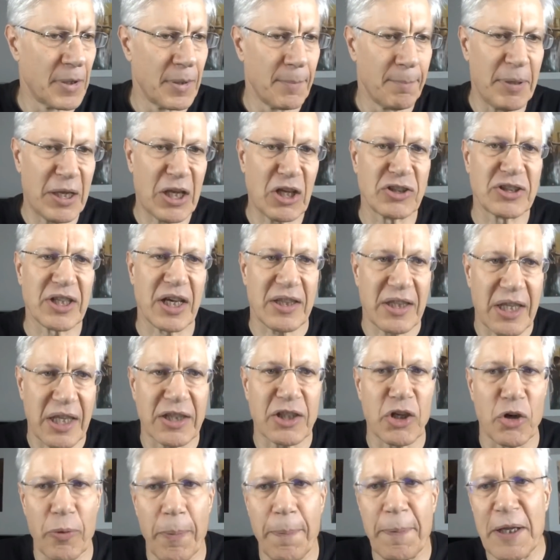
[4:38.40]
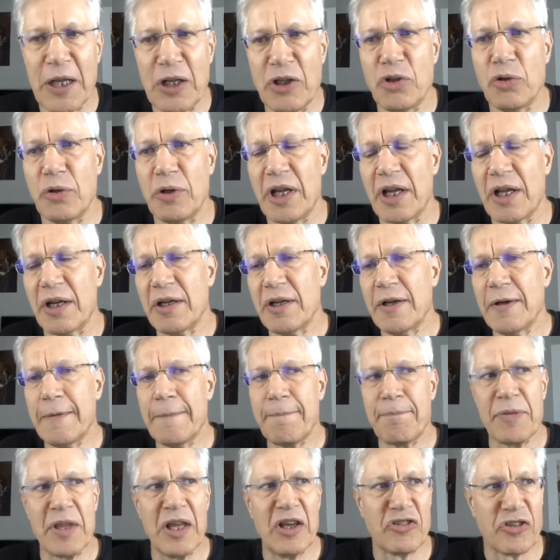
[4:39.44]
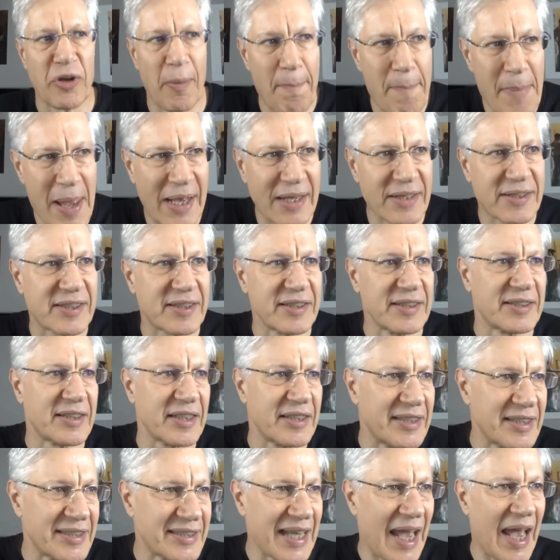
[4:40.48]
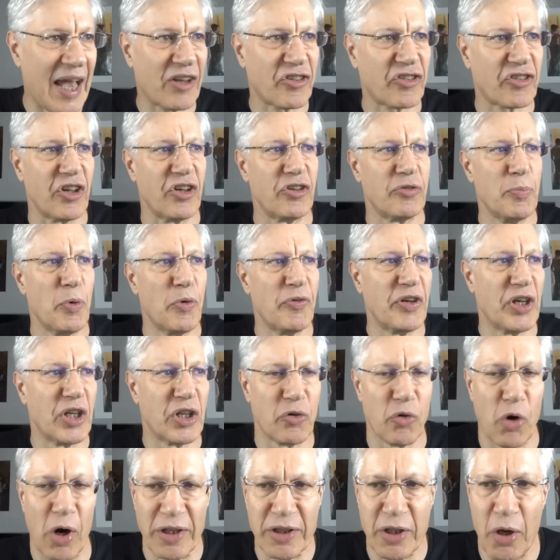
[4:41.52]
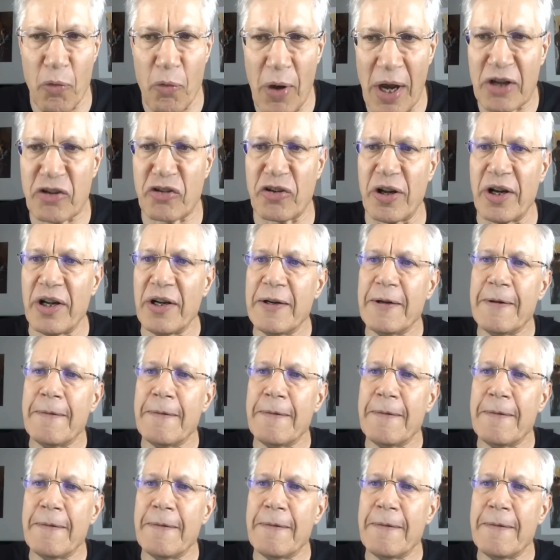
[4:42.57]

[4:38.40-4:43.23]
Because I think the European Union is a mess, is a disaster, is moving in the wrong direction,